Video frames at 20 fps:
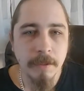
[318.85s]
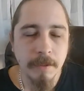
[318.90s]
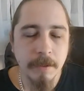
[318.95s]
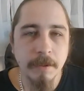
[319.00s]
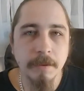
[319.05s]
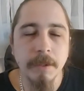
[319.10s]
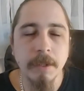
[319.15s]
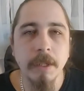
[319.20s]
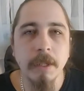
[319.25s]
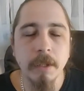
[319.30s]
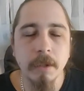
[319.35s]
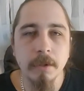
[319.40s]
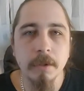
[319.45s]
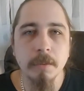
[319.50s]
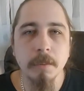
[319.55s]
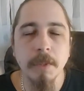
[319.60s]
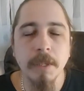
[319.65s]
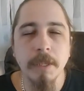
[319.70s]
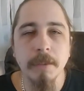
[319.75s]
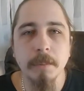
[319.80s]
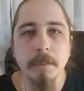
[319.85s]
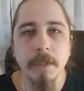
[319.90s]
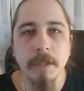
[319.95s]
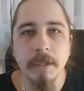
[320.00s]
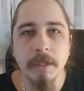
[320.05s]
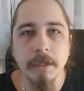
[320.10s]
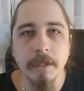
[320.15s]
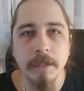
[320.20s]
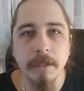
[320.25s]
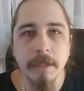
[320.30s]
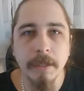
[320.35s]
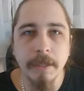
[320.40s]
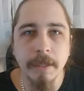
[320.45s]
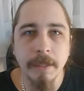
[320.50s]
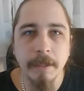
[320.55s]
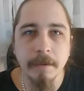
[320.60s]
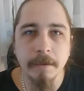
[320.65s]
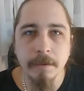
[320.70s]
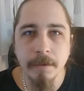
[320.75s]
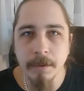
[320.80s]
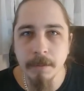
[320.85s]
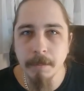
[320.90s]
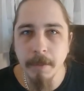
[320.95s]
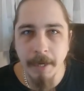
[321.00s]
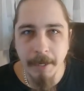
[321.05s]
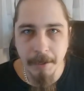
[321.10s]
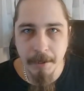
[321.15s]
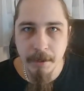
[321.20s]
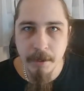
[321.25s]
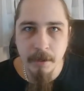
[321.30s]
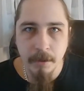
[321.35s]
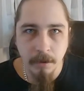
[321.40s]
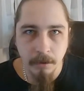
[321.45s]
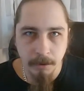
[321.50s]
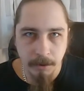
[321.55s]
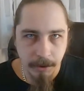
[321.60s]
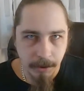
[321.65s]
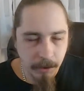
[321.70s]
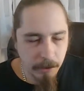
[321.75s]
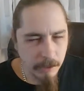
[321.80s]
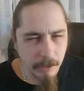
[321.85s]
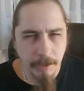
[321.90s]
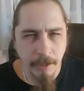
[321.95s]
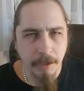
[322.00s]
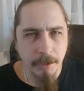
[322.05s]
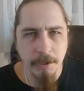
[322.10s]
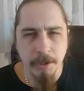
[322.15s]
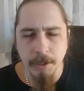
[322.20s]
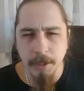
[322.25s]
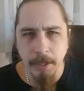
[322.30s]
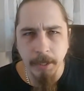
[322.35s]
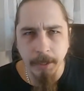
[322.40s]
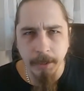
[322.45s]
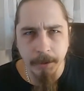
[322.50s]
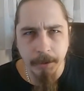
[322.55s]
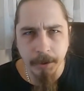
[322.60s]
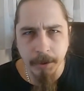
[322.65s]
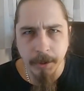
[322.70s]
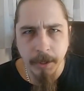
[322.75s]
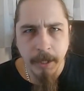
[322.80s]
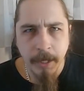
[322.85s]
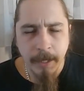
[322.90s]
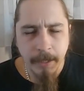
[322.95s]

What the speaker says: the videos with the information on statistics,